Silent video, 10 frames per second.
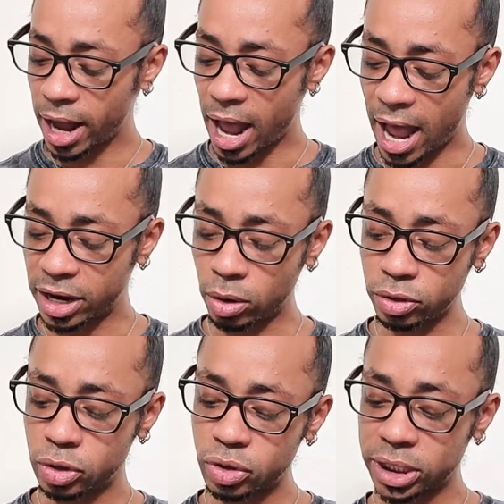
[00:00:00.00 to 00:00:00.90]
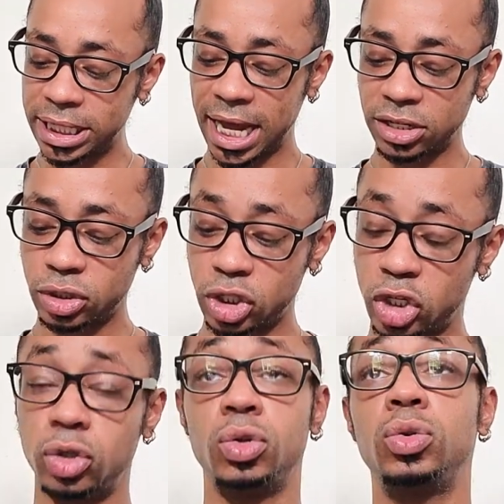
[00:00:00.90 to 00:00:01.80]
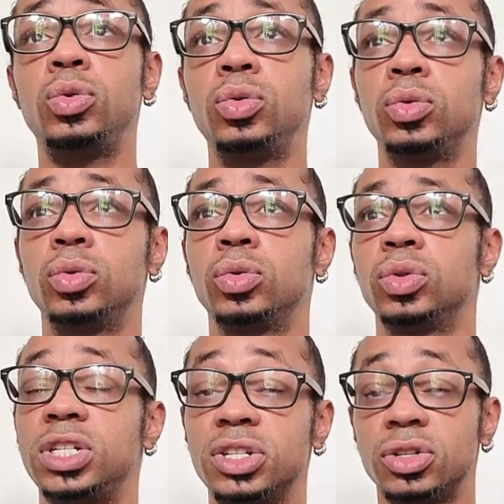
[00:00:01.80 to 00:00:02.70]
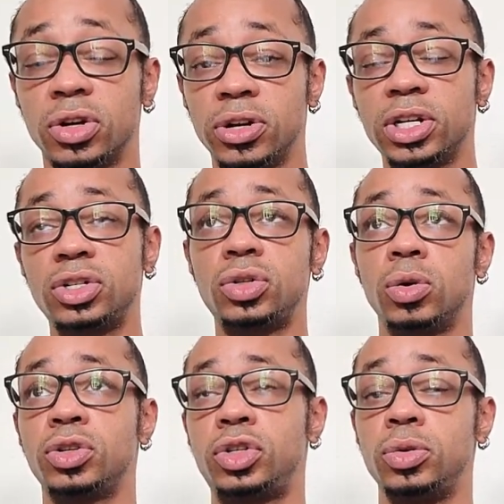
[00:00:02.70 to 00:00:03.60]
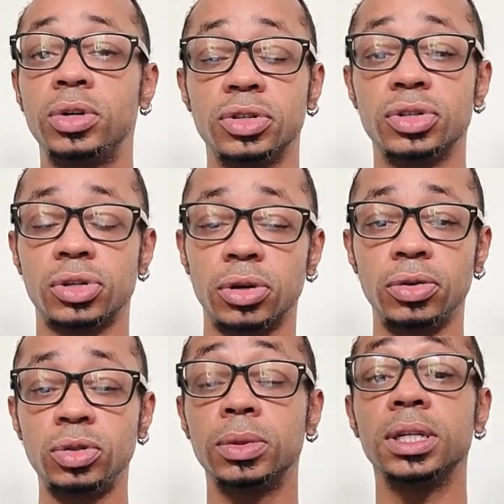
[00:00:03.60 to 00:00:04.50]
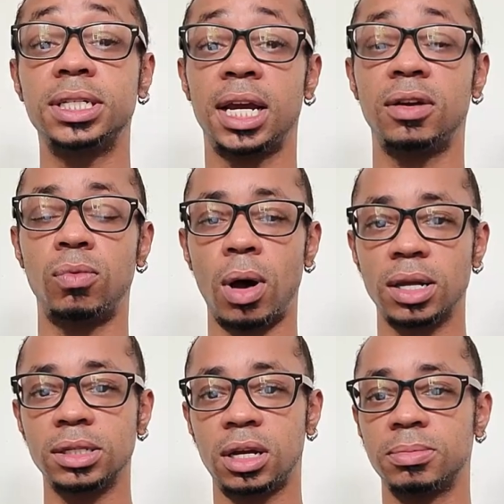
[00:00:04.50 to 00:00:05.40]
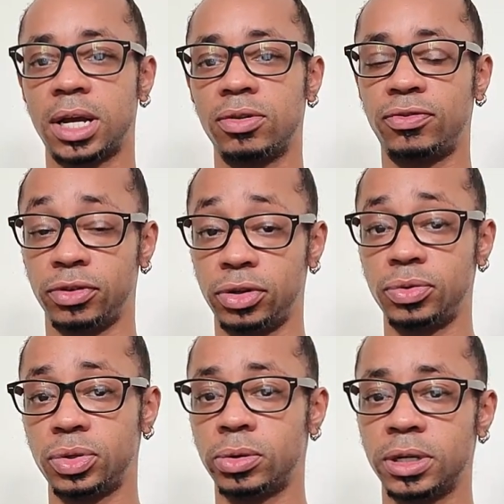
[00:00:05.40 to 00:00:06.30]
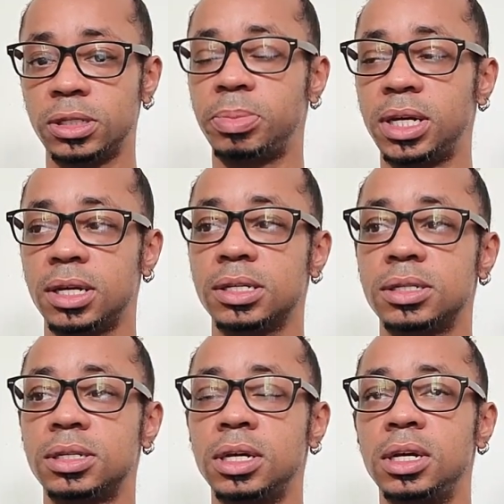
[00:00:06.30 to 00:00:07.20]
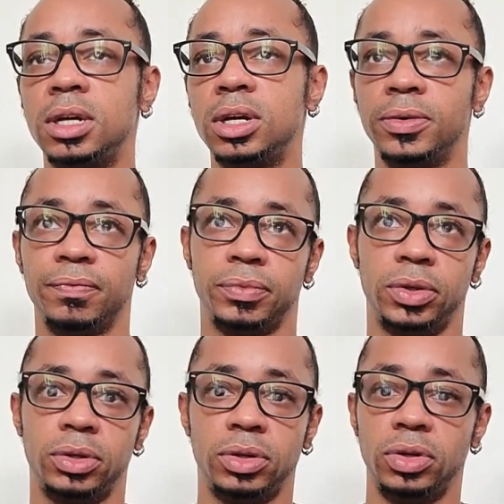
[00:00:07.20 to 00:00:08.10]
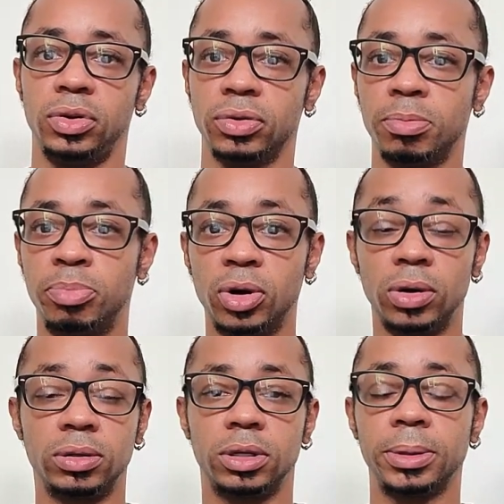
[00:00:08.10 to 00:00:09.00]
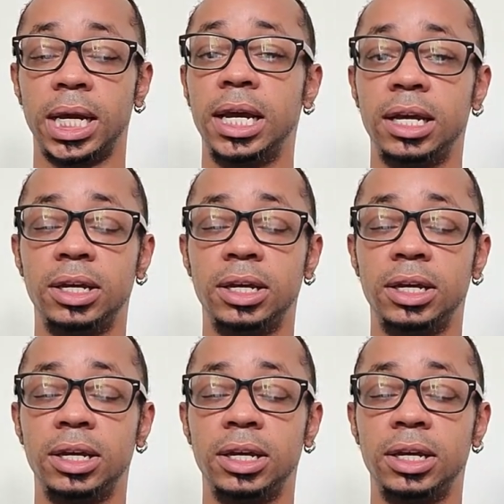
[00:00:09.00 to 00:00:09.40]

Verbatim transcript: I don't usually get too discouraged or too concerned when the Ten of Wands comes out for you, Taurus, because you're the bull, okay?